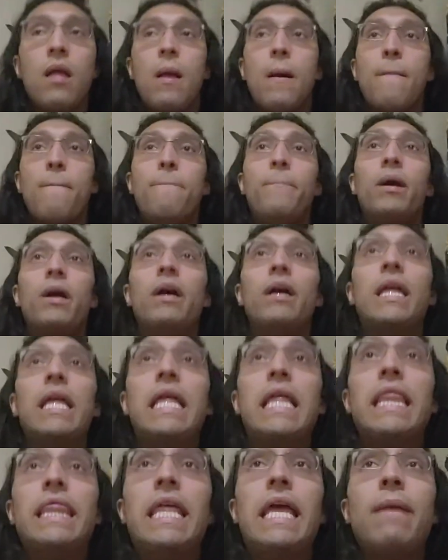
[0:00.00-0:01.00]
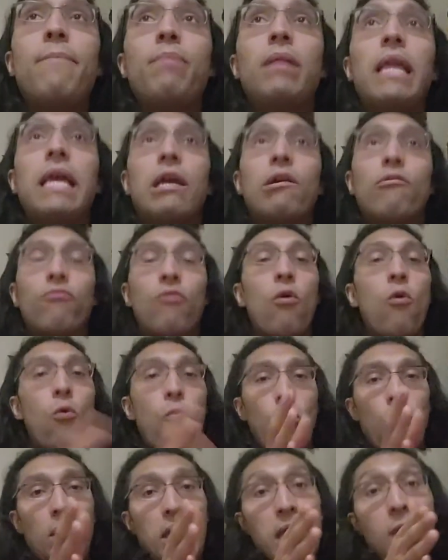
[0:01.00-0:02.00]
But they play a
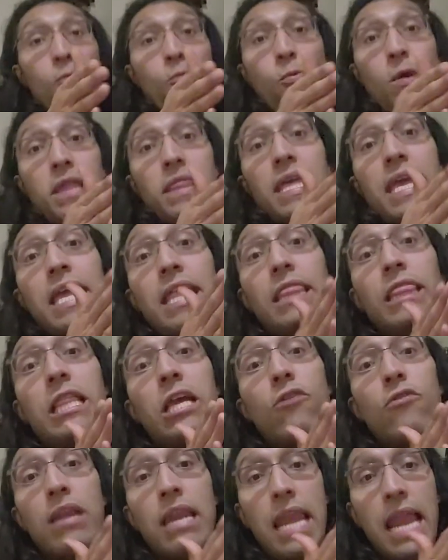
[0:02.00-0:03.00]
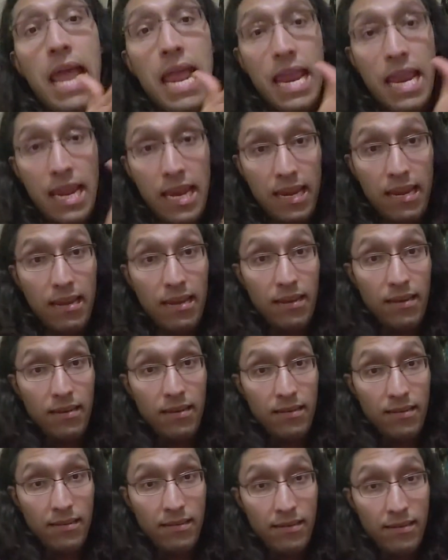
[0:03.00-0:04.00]
role within their lane.
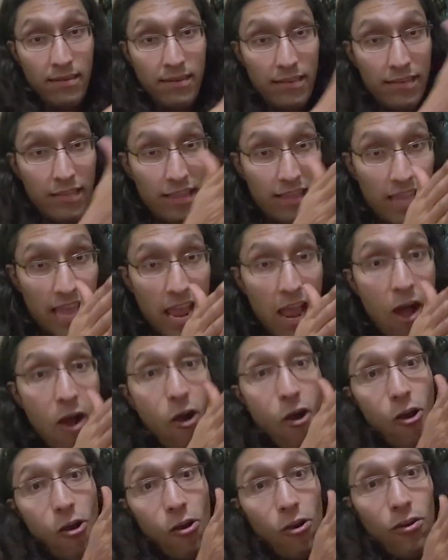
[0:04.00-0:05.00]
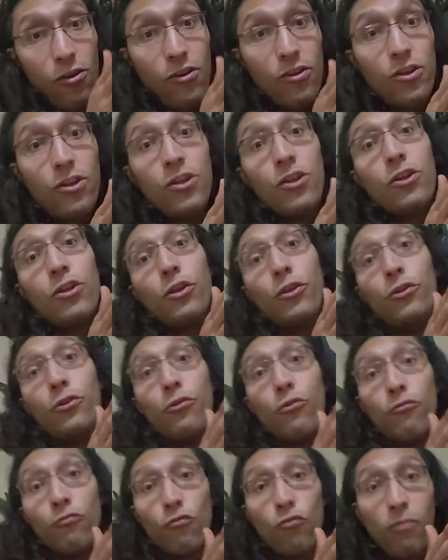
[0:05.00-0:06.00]
They are
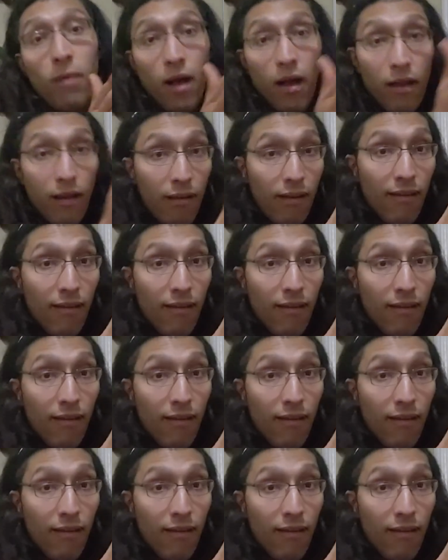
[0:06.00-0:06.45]
Yoruba.